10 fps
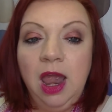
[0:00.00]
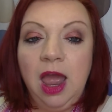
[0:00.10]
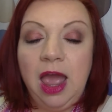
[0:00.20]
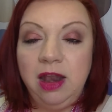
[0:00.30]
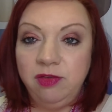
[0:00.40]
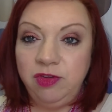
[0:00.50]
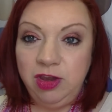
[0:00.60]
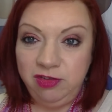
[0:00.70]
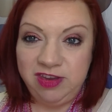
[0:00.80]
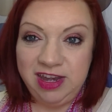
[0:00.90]
out of
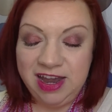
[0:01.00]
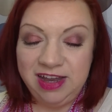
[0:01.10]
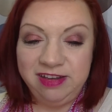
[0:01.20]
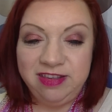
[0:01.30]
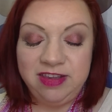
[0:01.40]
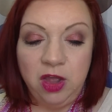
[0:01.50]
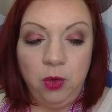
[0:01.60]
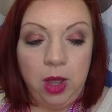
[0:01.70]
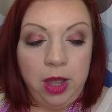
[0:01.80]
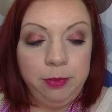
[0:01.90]
using it.
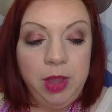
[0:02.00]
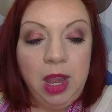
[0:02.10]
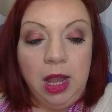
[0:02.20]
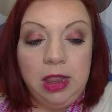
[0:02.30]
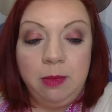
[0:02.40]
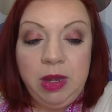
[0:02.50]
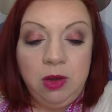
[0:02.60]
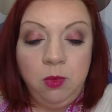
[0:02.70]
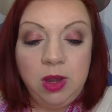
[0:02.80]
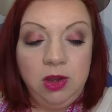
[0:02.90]
So um, let me
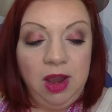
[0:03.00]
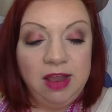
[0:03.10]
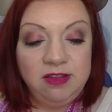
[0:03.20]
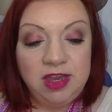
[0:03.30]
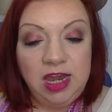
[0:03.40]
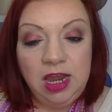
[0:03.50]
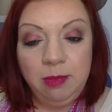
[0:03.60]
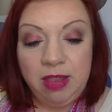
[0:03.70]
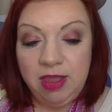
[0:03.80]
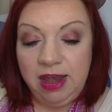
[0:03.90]
know what you guys think
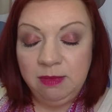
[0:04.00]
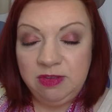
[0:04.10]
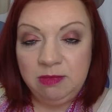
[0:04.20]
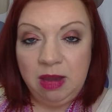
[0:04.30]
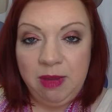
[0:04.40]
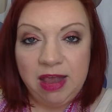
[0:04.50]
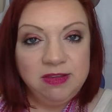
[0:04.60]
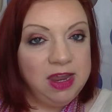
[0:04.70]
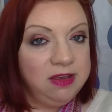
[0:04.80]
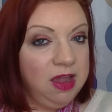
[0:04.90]
about the items in my
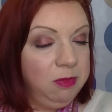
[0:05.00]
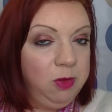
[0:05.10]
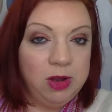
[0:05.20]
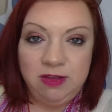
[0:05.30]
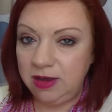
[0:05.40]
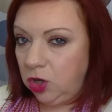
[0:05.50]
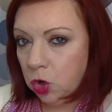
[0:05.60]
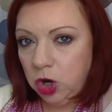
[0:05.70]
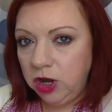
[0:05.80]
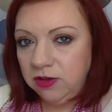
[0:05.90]
basket. Tell me what's in
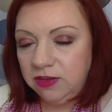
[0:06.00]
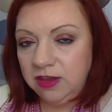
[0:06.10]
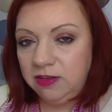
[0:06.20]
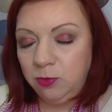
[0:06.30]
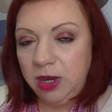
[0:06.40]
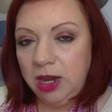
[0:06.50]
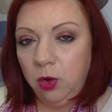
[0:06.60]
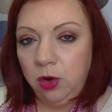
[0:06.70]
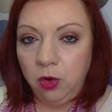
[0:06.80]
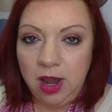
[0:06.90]
yours this week
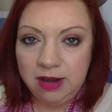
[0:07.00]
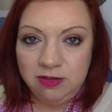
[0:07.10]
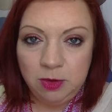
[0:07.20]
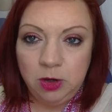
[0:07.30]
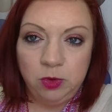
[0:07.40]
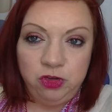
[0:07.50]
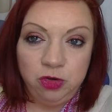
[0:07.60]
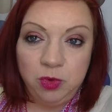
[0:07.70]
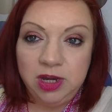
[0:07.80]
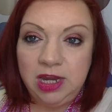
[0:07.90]
or next week, what
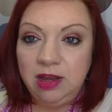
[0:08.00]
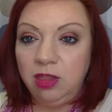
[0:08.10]
you're working